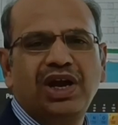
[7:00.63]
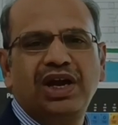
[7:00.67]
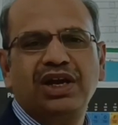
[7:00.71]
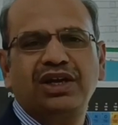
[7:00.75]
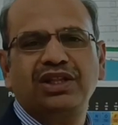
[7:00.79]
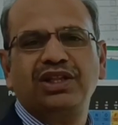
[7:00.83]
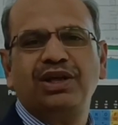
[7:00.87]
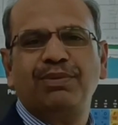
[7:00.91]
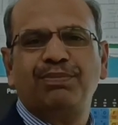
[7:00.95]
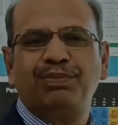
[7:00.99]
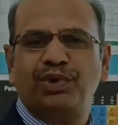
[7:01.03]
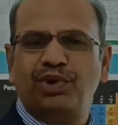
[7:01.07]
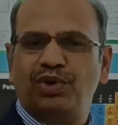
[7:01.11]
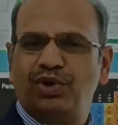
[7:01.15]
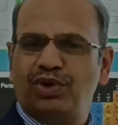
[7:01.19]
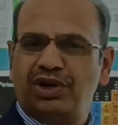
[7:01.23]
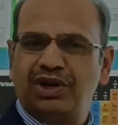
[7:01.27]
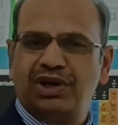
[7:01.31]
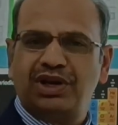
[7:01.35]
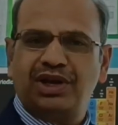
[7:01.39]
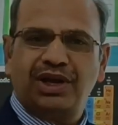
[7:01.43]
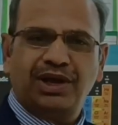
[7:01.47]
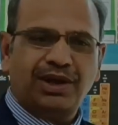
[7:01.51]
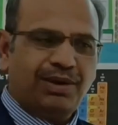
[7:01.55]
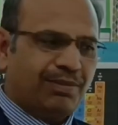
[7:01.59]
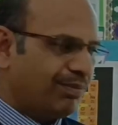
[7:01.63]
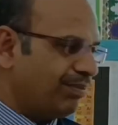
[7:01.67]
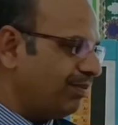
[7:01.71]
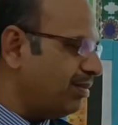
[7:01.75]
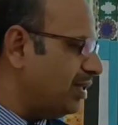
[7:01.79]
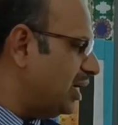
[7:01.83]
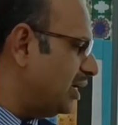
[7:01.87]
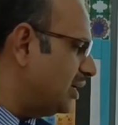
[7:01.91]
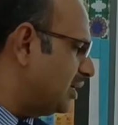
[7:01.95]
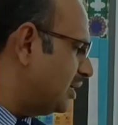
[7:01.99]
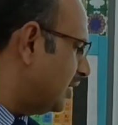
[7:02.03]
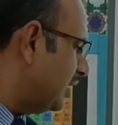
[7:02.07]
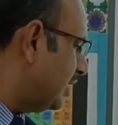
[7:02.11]
to get the pure
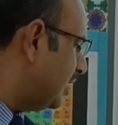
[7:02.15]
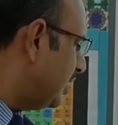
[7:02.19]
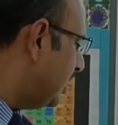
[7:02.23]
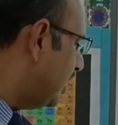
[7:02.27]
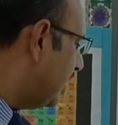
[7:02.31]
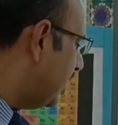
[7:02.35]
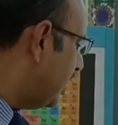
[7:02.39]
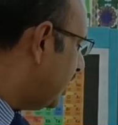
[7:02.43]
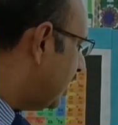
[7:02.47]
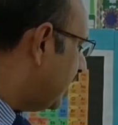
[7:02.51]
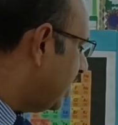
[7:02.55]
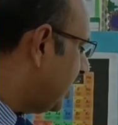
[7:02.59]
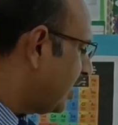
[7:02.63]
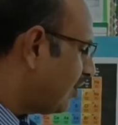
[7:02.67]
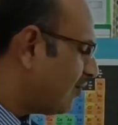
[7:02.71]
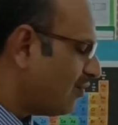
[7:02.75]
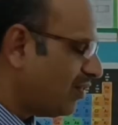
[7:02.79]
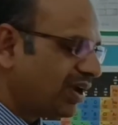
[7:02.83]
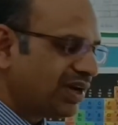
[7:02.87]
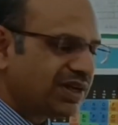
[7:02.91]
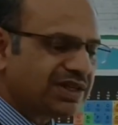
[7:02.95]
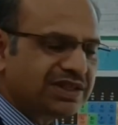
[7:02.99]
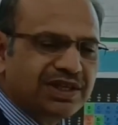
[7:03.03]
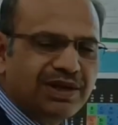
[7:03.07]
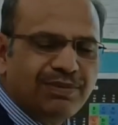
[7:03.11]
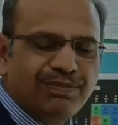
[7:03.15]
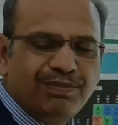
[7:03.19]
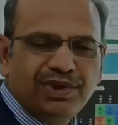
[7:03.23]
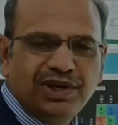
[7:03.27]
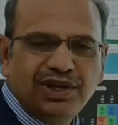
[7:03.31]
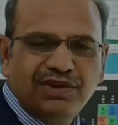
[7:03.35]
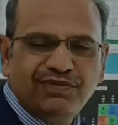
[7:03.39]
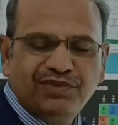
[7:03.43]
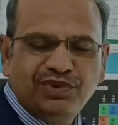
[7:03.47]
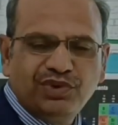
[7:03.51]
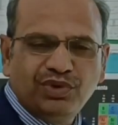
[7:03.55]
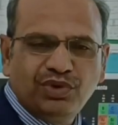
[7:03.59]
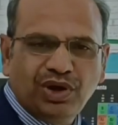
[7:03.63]
metal. Like for
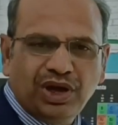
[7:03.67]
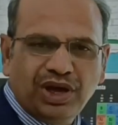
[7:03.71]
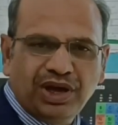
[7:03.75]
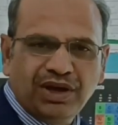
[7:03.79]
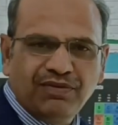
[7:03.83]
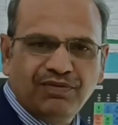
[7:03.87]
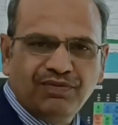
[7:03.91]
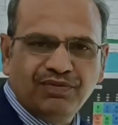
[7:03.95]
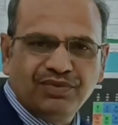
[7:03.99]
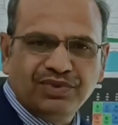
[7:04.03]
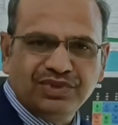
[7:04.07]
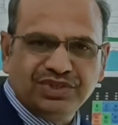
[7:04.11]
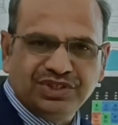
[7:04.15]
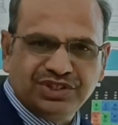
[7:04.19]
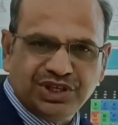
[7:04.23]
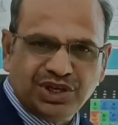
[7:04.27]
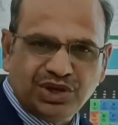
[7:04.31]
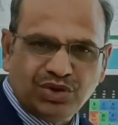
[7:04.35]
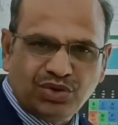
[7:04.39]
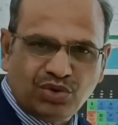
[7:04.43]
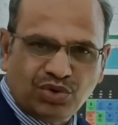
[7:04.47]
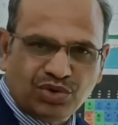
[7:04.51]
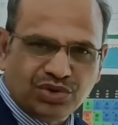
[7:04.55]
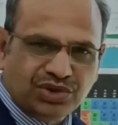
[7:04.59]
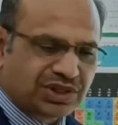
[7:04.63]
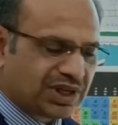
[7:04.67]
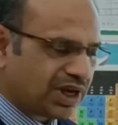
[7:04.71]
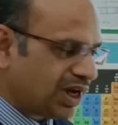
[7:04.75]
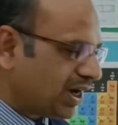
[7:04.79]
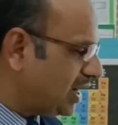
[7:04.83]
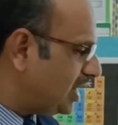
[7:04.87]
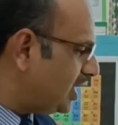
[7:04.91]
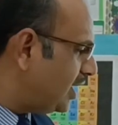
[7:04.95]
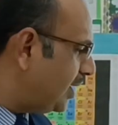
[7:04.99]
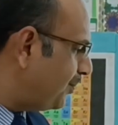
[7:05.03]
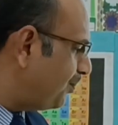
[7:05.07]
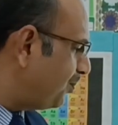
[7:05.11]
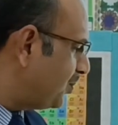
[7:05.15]
example, if you have zinc
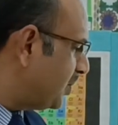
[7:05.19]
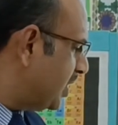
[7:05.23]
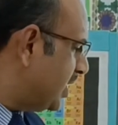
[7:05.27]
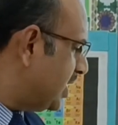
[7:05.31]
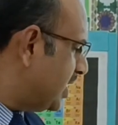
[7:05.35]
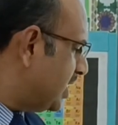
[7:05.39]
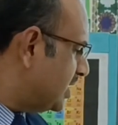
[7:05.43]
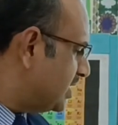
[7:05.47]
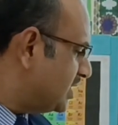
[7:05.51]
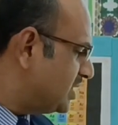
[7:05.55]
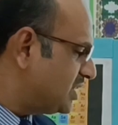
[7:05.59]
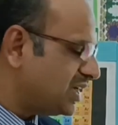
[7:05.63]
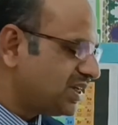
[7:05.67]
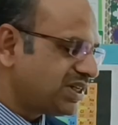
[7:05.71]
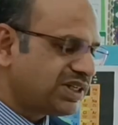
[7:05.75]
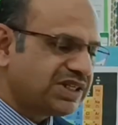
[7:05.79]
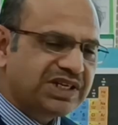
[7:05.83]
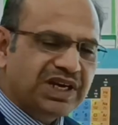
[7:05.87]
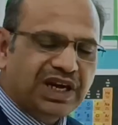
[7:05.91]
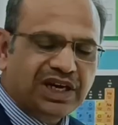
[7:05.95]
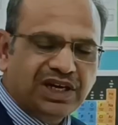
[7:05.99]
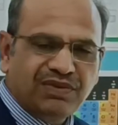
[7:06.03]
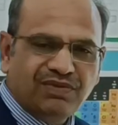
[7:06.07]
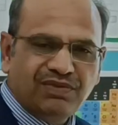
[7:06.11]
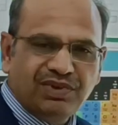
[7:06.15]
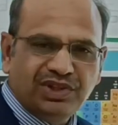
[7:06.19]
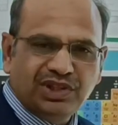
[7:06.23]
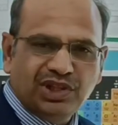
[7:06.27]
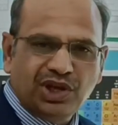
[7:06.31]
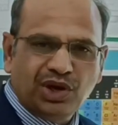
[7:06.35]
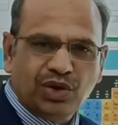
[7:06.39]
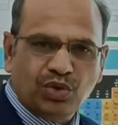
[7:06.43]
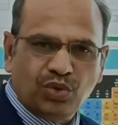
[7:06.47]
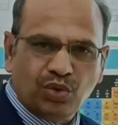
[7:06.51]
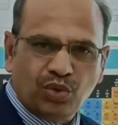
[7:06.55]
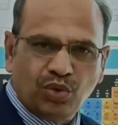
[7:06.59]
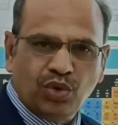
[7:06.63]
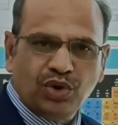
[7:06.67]
oxide, just react with
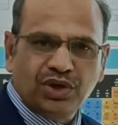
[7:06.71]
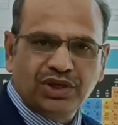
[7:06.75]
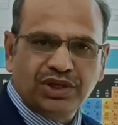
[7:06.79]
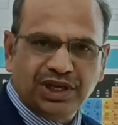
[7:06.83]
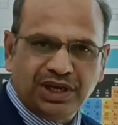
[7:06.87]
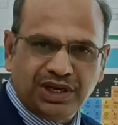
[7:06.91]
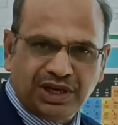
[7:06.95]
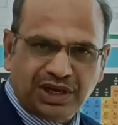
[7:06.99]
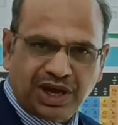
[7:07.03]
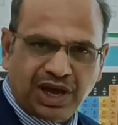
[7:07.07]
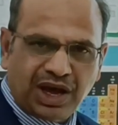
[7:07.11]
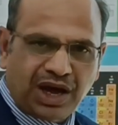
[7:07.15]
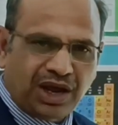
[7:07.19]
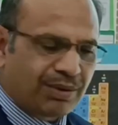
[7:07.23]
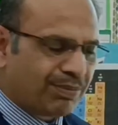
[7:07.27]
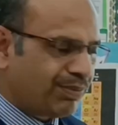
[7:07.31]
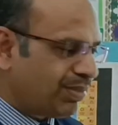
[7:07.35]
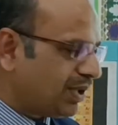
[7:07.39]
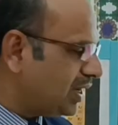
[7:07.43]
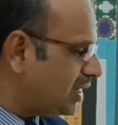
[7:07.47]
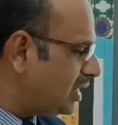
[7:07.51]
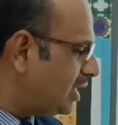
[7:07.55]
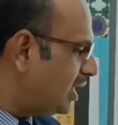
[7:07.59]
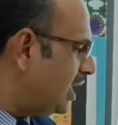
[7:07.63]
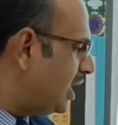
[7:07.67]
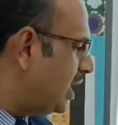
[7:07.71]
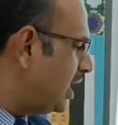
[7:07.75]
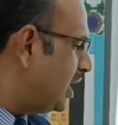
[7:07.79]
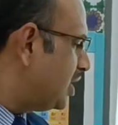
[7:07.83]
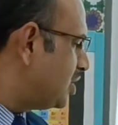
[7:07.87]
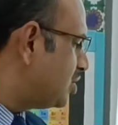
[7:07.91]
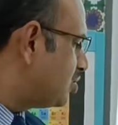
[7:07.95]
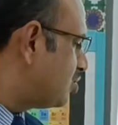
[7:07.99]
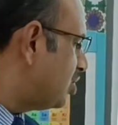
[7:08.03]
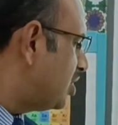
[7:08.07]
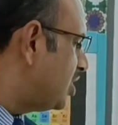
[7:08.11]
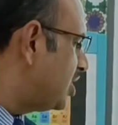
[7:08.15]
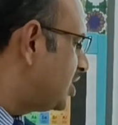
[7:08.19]
the coke, yani carbon,
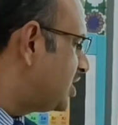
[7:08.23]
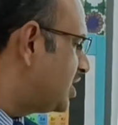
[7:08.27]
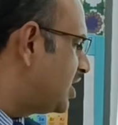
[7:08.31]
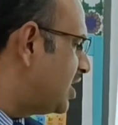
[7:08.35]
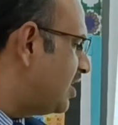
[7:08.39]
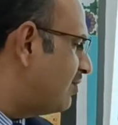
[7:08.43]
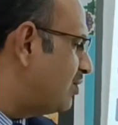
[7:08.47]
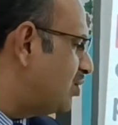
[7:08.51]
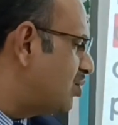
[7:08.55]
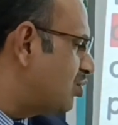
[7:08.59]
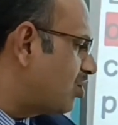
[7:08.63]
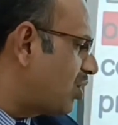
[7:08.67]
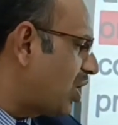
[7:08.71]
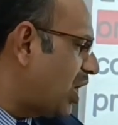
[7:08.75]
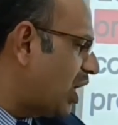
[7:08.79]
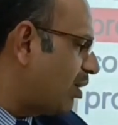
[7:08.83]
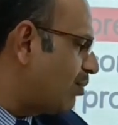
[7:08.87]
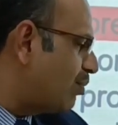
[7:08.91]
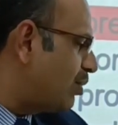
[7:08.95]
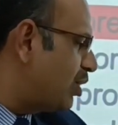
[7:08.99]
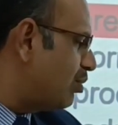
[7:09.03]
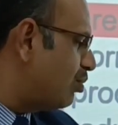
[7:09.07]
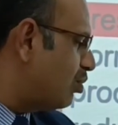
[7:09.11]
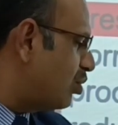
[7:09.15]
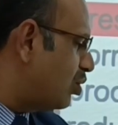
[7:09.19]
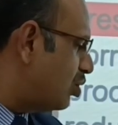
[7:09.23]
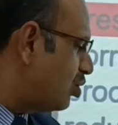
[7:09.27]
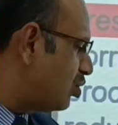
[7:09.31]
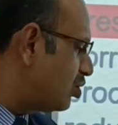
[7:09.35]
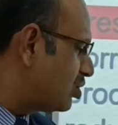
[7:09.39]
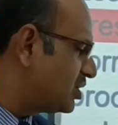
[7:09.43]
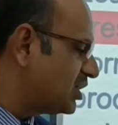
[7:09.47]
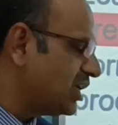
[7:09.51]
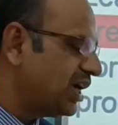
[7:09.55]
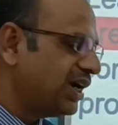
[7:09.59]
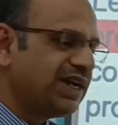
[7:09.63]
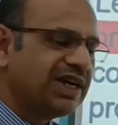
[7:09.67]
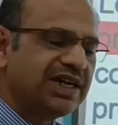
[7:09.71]
so it give you carbon
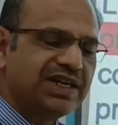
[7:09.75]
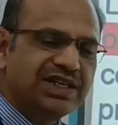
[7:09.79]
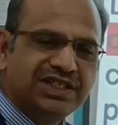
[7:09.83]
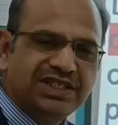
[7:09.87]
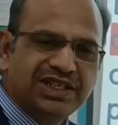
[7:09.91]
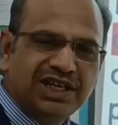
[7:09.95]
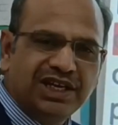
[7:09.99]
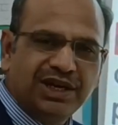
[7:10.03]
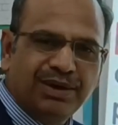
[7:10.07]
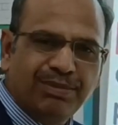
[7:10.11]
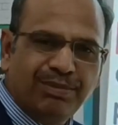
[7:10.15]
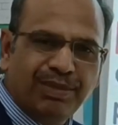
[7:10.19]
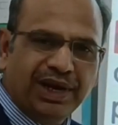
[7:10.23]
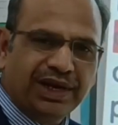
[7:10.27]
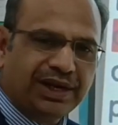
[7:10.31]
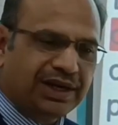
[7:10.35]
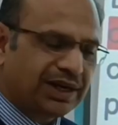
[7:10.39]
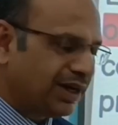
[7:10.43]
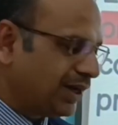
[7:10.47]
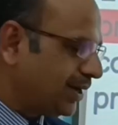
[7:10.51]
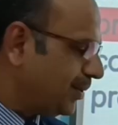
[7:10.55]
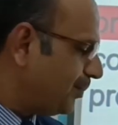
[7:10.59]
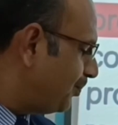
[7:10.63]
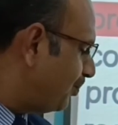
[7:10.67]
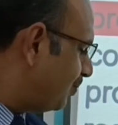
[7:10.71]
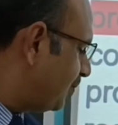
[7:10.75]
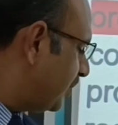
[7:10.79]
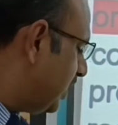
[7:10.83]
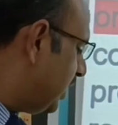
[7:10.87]
monoxide and zinc metal.